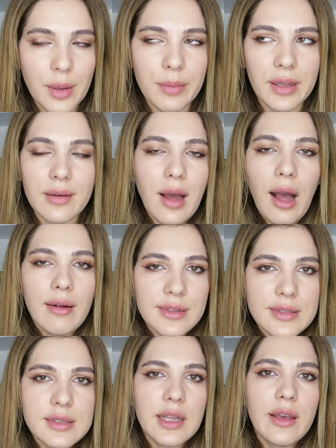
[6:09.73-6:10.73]
I mean,
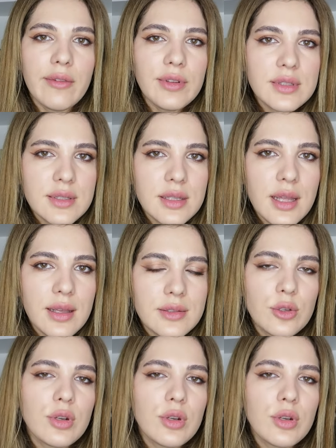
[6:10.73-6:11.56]
obviously, if it stinks,